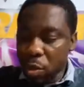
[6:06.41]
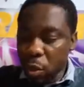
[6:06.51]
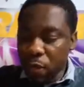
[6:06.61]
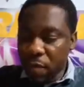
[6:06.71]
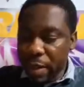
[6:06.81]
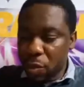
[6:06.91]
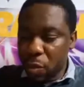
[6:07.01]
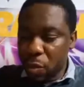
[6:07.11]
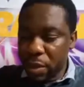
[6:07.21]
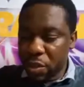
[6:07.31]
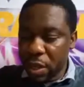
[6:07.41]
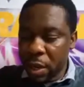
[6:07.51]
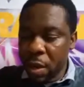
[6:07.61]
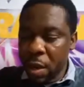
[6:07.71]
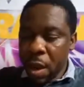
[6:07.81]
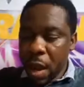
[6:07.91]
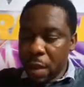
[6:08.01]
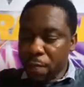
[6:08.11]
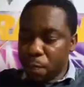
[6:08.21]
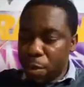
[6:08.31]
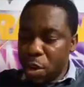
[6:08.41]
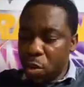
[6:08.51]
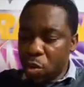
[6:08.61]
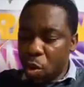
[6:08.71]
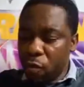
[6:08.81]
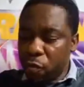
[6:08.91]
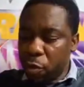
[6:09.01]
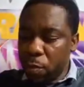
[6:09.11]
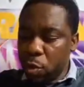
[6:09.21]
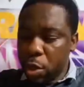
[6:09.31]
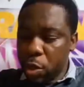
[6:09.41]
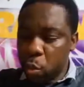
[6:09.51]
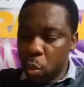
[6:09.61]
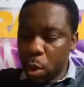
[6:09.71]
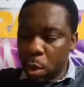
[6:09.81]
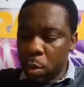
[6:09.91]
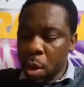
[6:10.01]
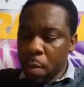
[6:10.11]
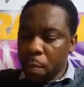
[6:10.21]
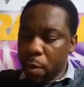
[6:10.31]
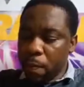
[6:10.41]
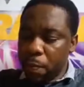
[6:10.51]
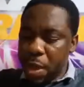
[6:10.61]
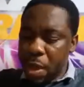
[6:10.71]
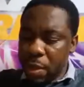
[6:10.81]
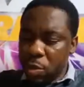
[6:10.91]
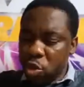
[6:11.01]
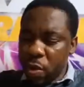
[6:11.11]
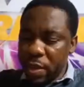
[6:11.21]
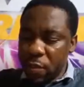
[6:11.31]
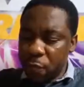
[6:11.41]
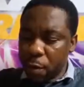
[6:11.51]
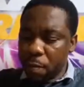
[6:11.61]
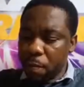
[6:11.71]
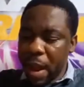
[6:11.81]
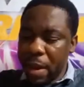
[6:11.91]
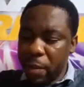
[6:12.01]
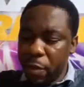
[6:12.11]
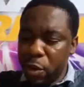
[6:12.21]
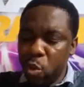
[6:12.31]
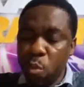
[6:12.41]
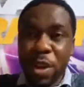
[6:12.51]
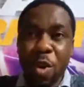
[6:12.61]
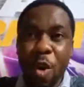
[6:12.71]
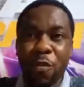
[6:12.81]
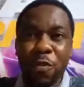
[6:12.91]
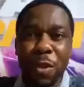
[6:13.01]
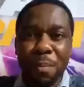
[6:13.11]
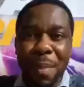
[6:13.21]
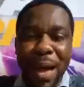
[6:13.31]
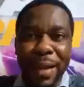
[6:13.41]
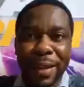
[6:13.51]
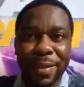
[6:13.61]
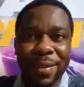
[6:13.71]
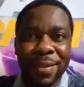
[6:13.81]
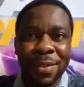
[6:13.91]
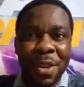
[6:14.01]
So in verse two, he said, and be not conformed to this world, but be ye transformed by the renewing of your mind.